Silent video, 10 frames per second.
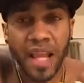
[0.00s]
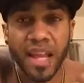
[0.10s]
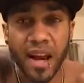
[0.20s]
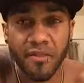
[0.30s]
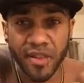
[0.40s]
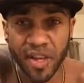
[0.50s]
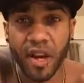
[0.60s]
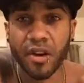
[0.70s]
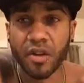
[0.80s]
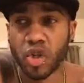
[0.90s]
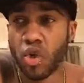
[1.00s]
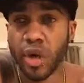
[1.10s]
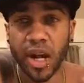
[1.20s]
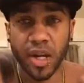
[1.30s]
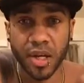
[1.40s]
get everything under control
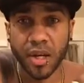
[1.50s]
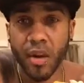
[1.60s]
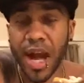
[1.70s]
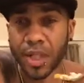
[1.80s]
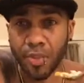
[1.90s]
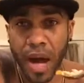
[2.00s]
and get a good grasp.